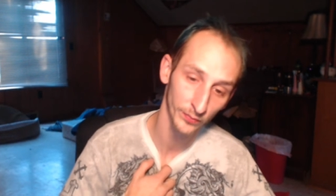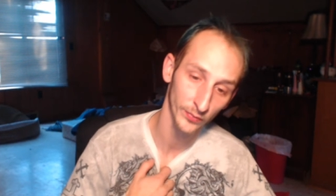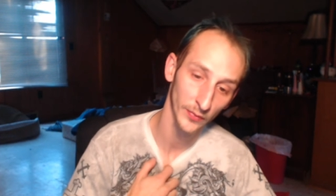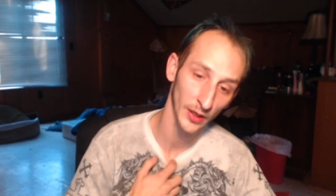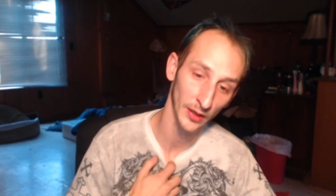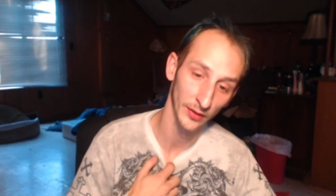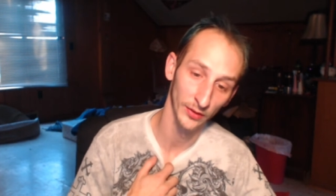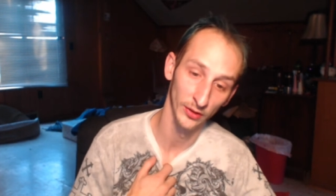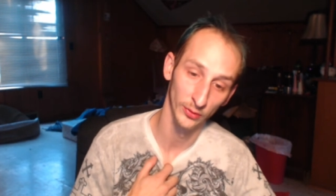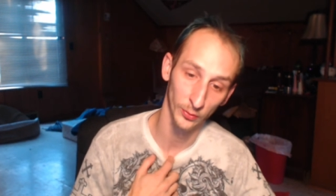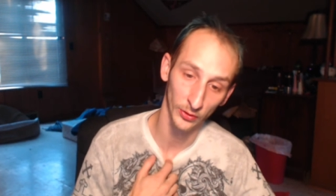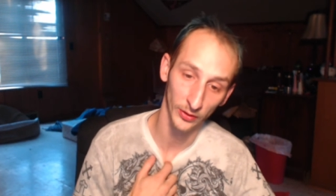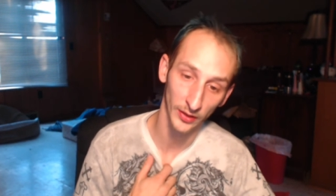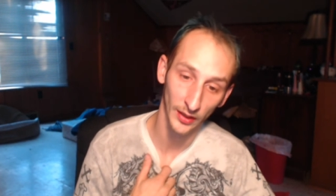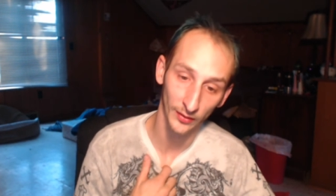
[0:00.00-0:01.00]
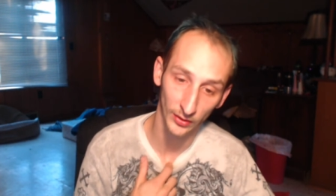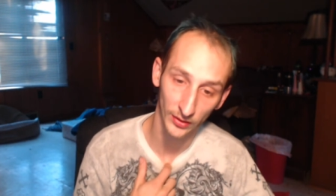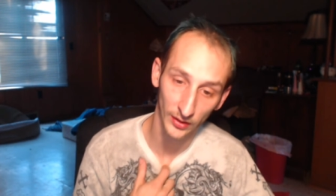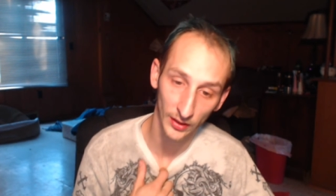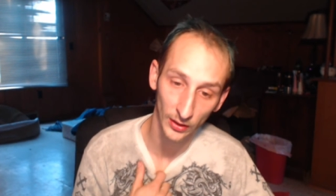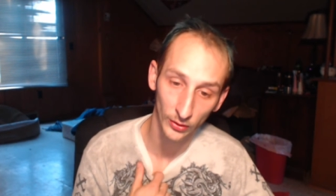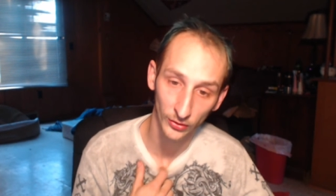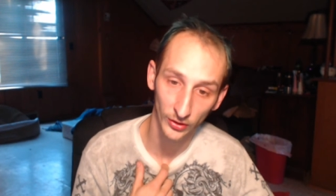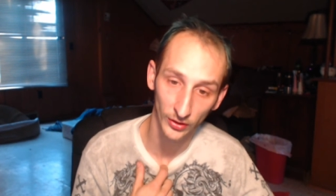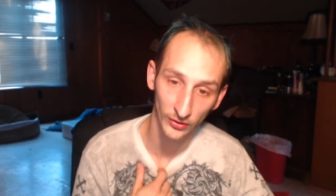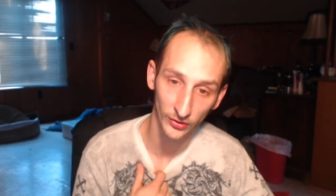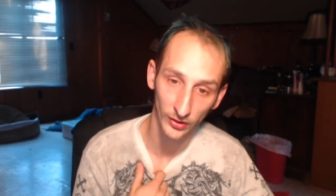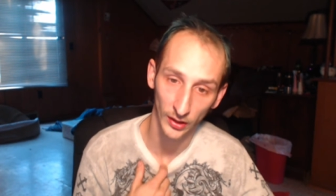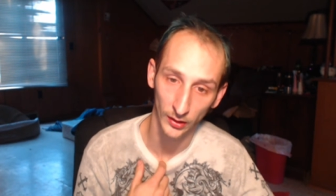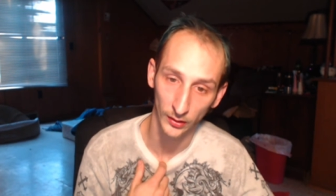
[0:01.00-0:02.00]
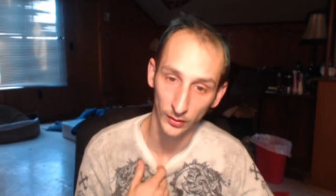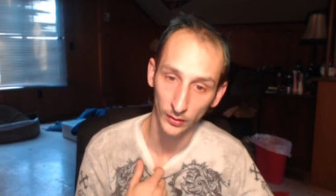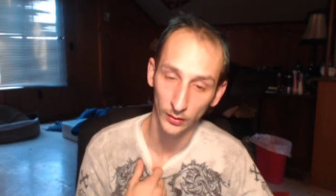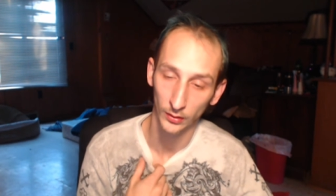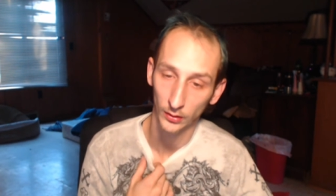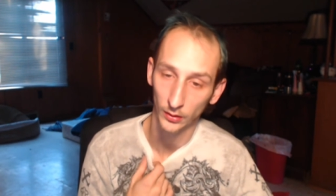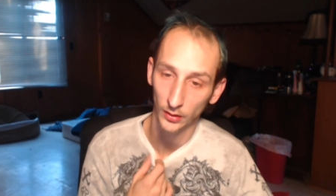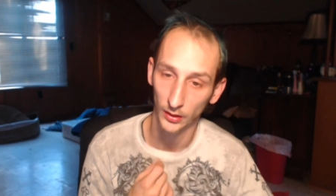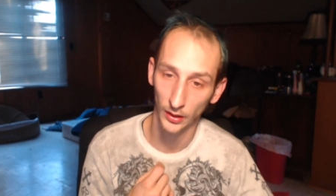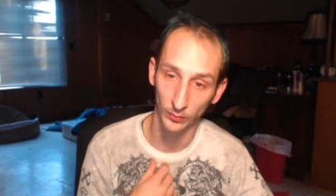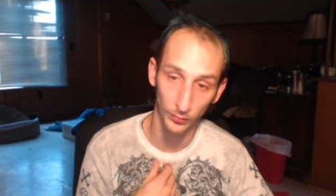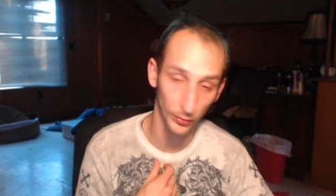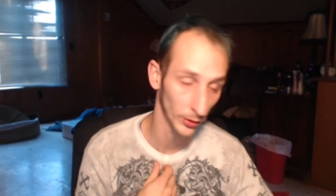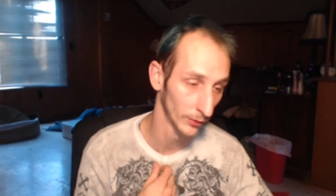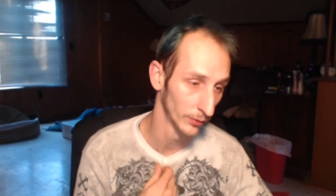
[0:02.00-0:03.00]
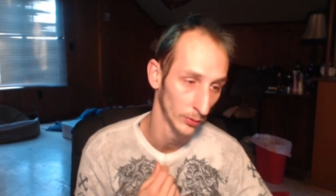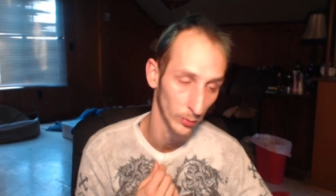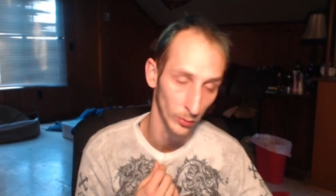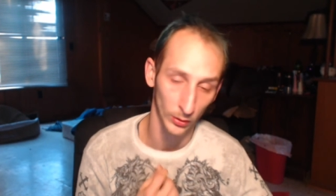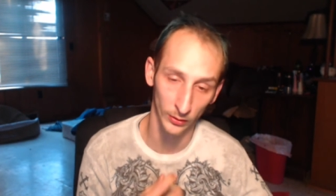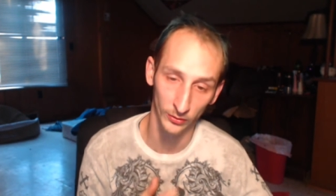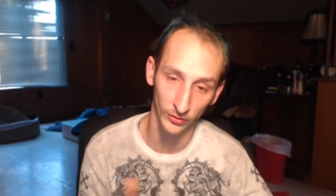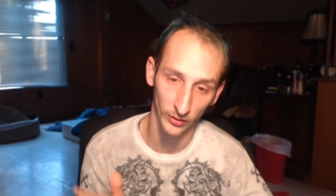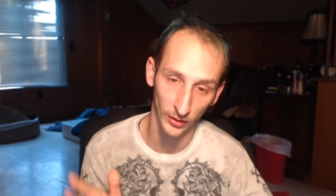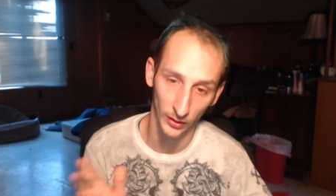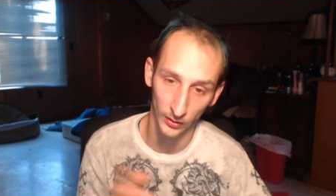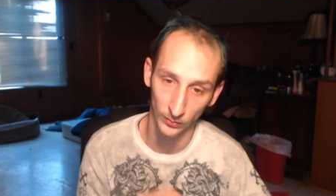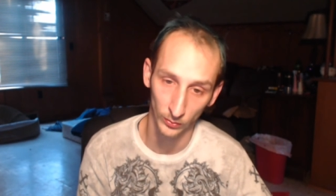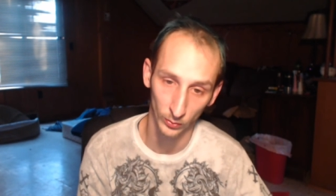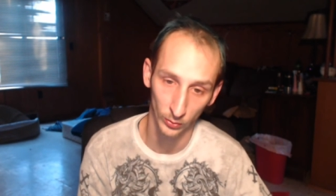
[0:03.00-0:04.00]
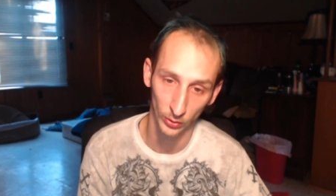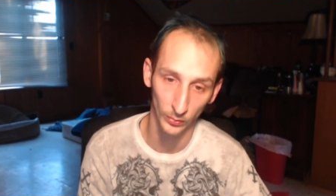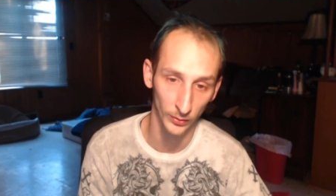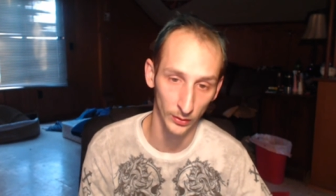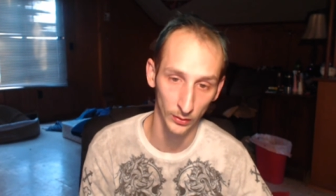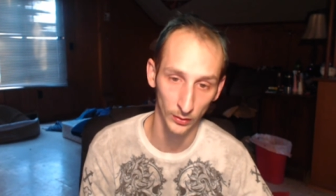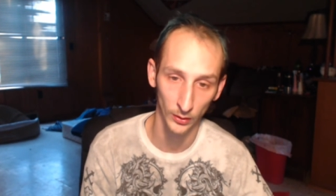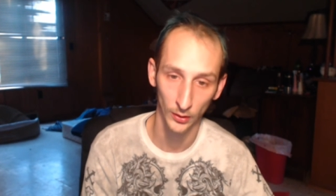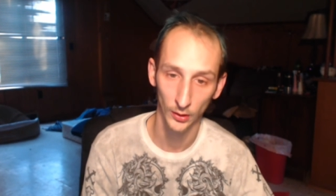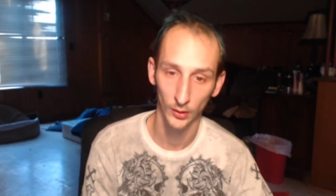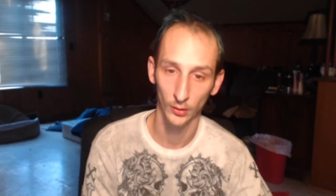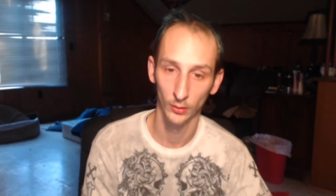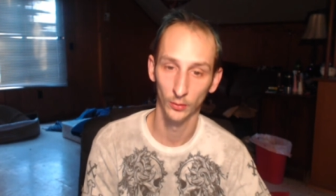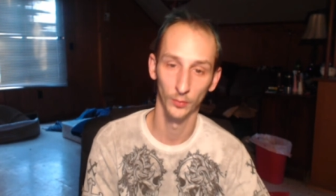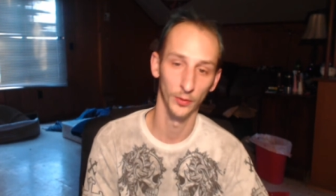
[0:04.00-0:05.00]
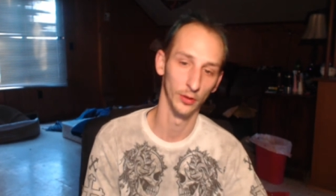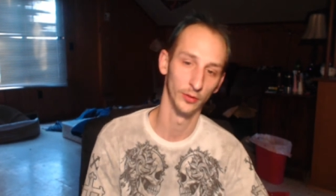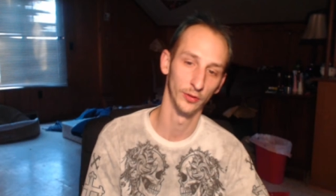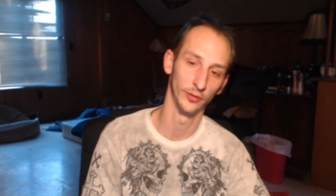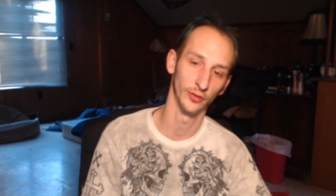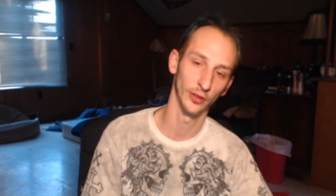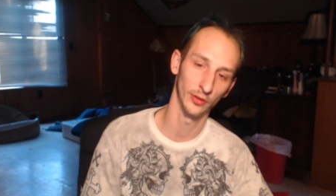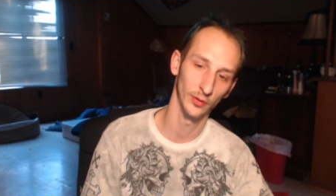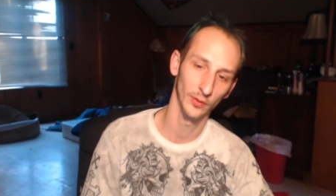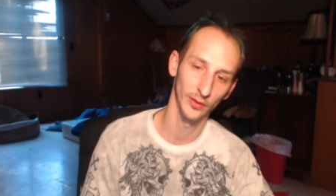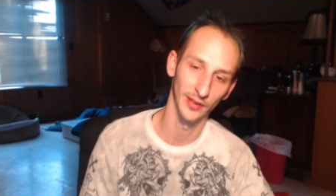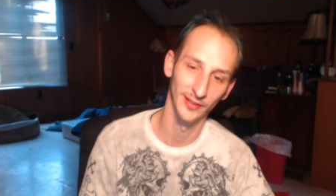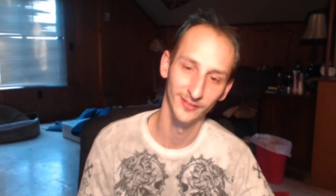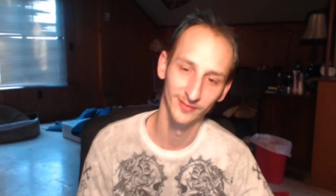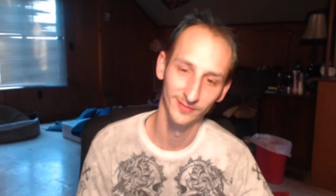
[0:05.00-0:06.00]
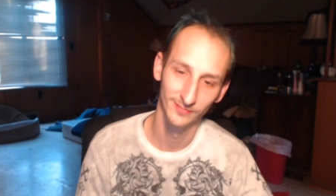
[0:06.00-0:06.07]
at this point, everything else is in in perfect works and we'll be we will be good to start doing that.